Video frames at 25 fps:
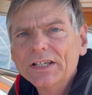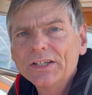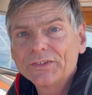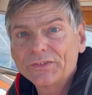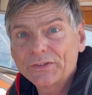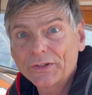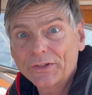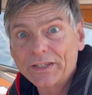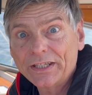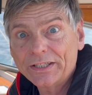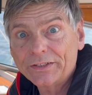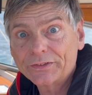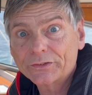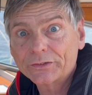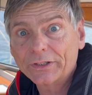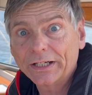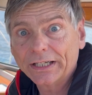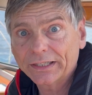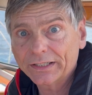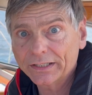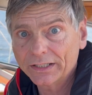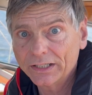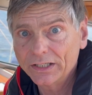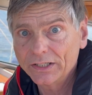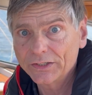So that's great.
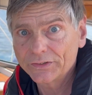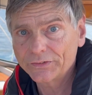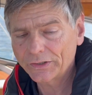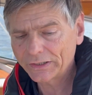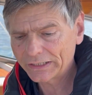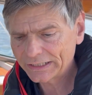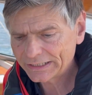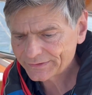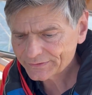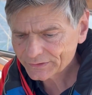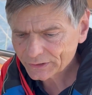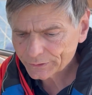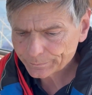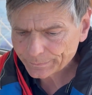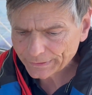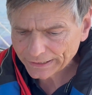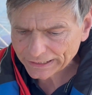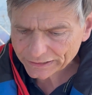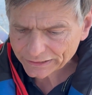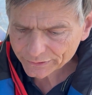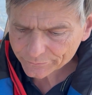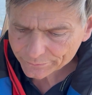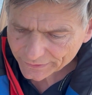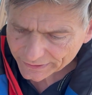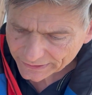So let's compare
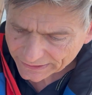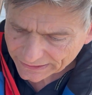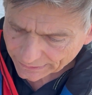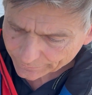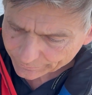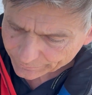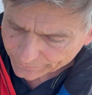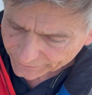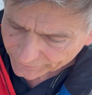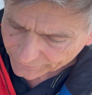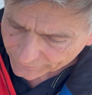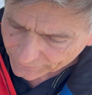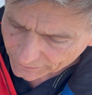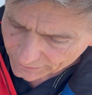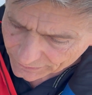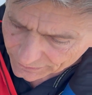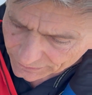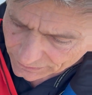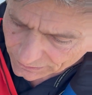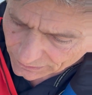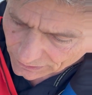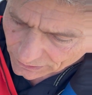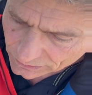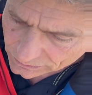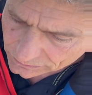it with the compass.
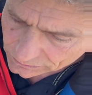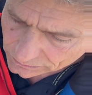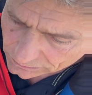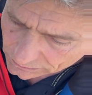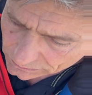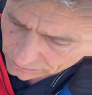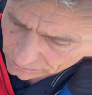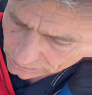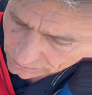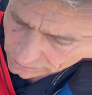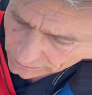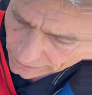Oh,